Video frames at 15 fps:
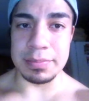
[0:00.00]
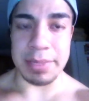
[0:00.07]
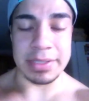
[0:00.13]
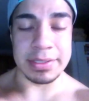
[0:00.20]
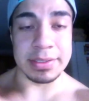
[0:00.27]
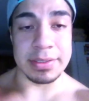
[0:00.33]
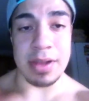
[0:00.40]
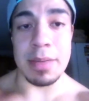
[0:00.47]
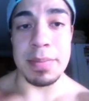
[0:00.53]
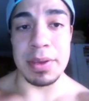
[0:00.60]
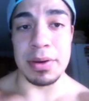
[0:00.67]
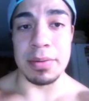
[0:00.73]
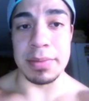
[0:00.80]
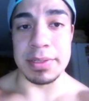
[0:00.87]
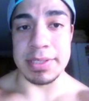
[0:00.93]
stopping
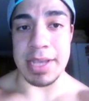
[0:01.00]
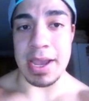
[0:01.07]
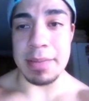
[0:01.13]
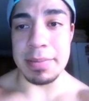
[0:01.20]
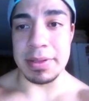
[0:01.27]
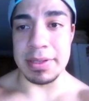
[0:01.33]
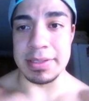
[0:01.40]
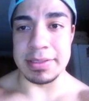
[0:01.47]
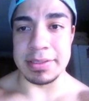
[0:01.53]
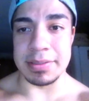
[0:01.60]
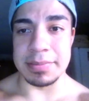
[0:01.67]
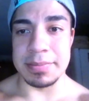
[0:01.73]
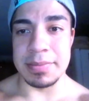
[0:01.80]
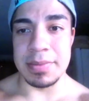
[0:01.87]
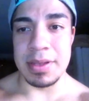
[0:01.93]
your
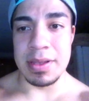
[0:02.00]
metabolism,